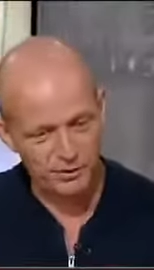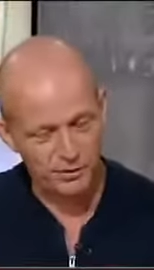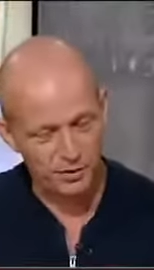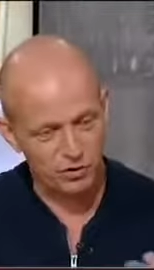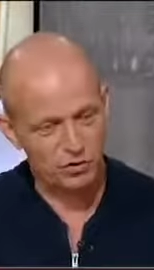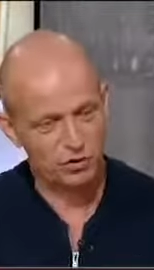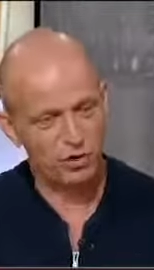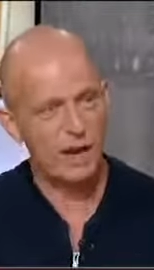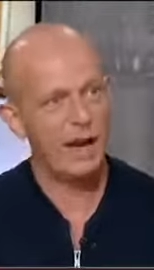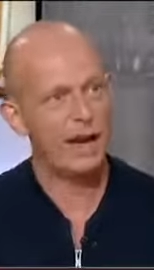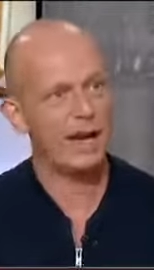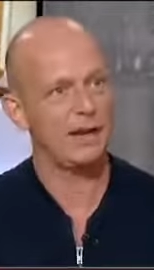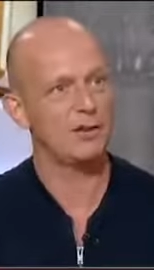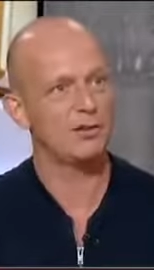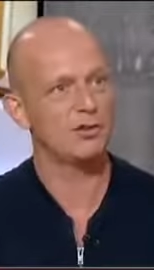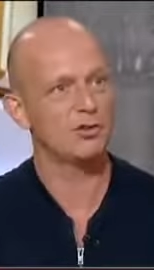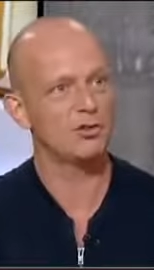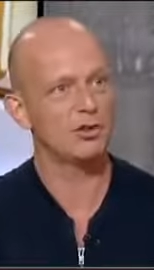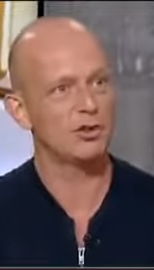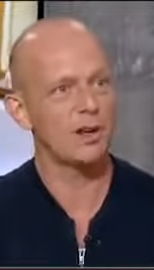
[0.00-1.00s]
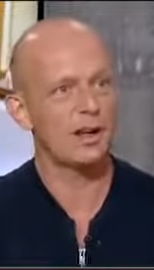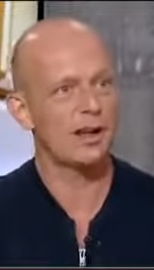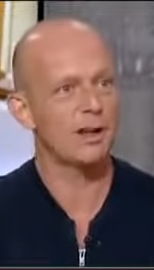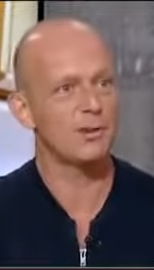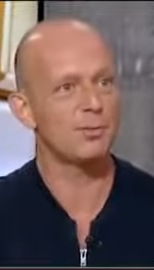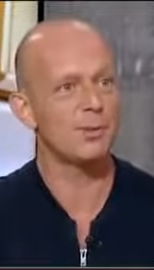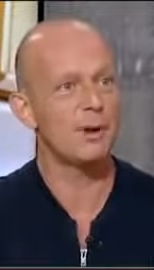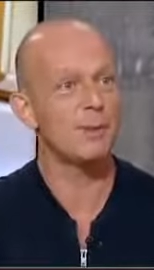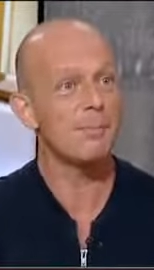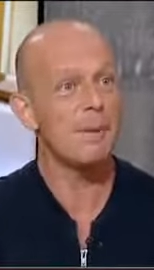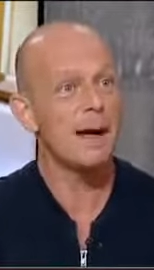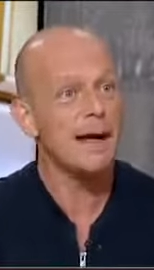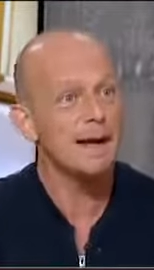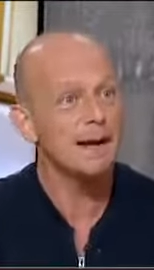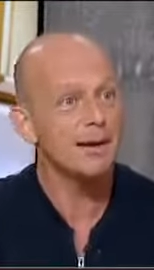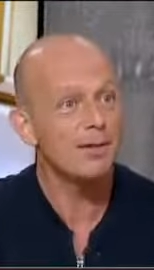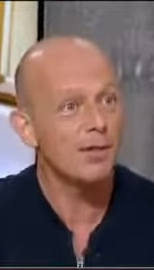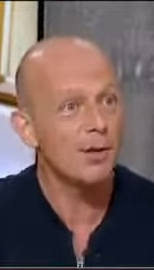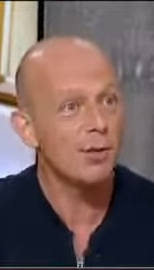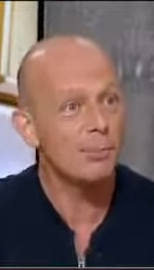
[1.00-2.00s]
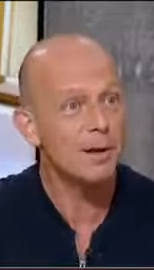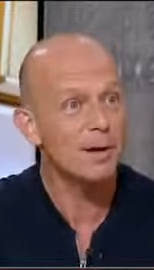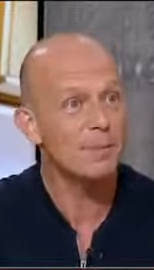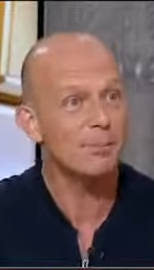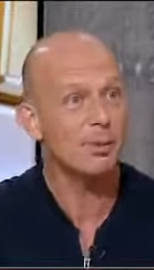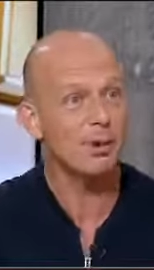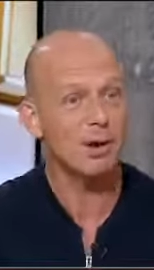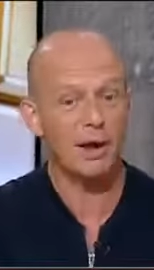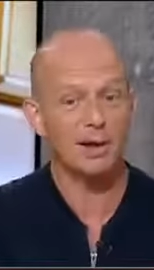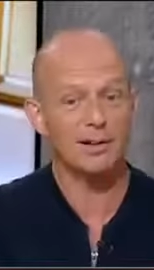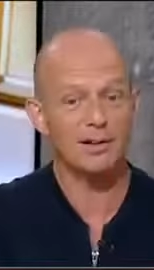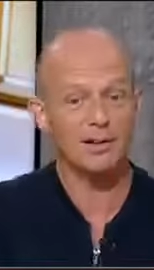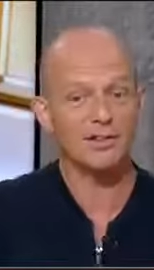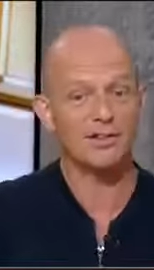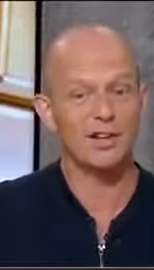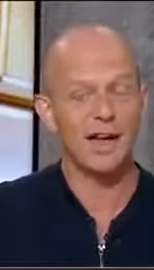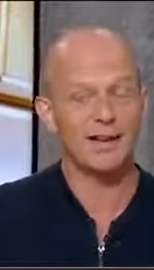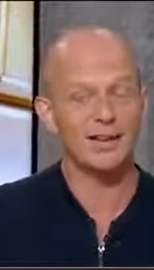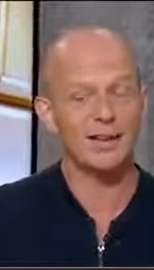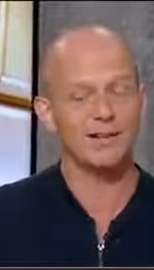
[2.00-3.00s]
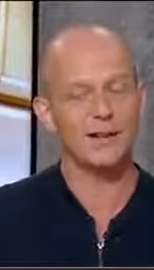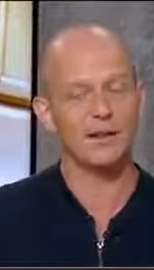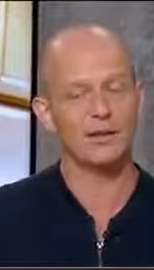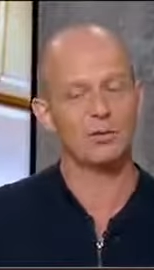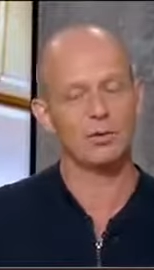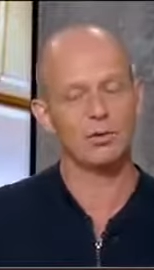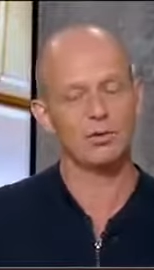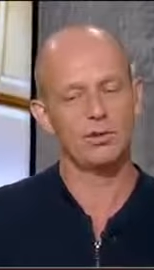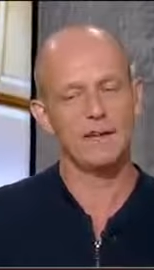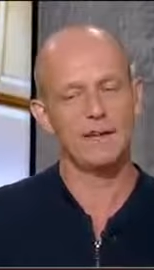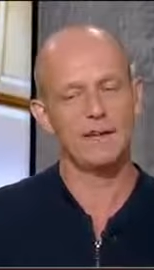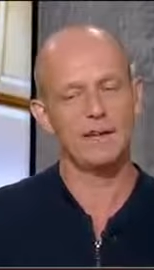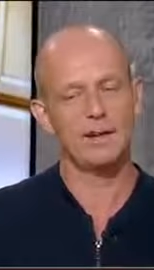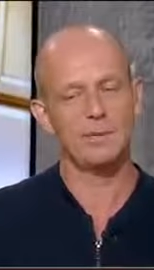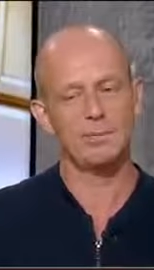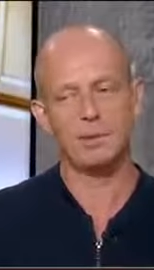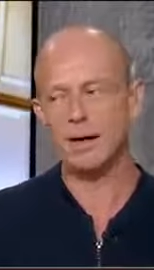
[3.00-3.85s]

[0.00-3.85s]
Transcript: for change has been made and that people understand that that's what's needed.